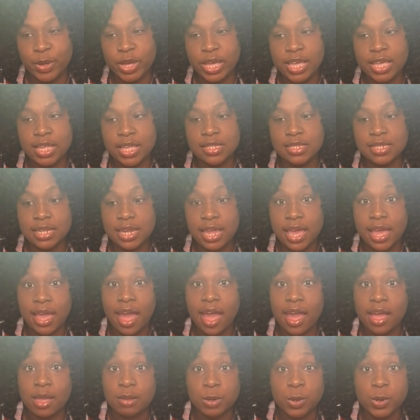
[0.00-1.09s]
and today I
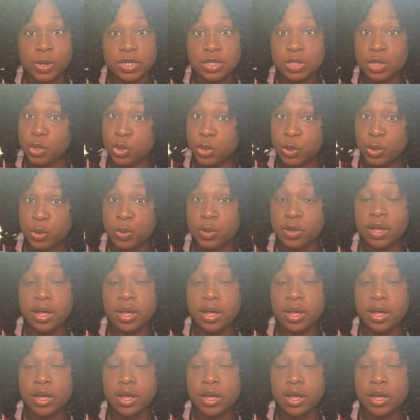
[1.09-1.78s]
am going to do